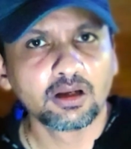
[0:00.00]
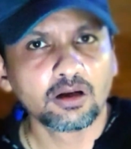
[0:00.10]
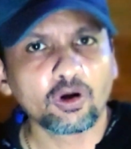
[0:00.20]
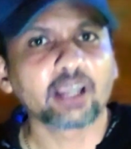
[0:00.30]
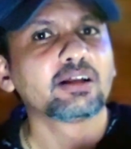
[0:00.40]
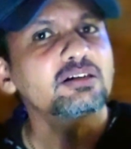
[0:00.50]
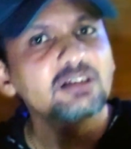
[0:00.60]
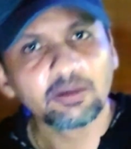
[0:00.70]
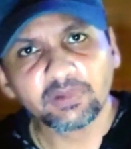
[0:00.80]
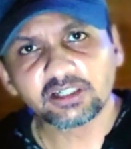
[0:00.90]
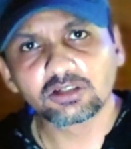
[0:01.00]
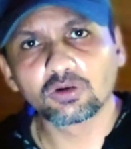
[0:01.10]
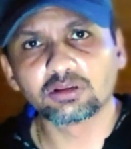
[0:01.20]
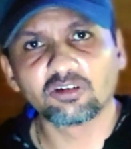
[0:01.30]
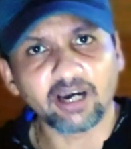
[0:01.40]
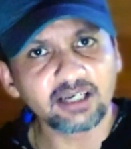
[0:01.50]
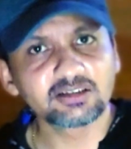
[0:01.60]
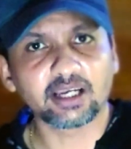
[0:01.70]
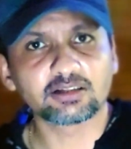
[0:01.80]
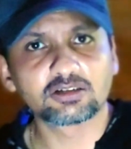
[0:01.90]
Okay, there is a limitation on the file
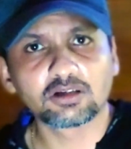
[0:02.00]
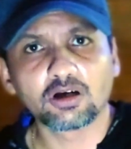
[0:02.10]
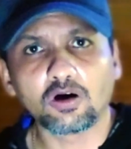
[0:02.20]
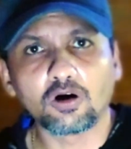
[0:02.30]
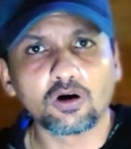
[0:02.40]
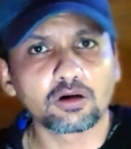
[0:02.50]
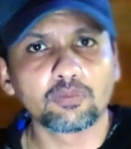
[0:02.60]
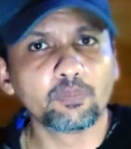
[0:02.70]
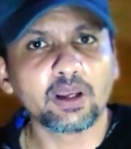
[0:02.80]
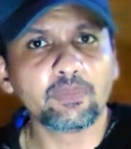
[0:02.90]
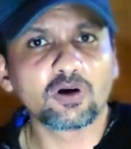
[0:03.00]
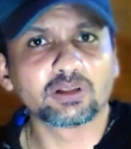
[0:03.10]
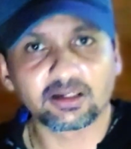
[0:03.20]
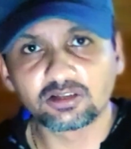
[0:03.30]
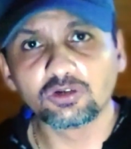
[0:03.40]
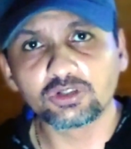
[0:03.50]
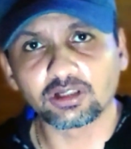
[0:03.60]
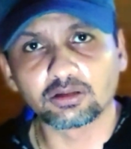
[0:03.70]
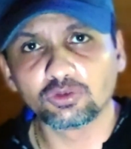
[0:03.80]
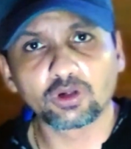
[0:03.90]
size or maybe on the resolution.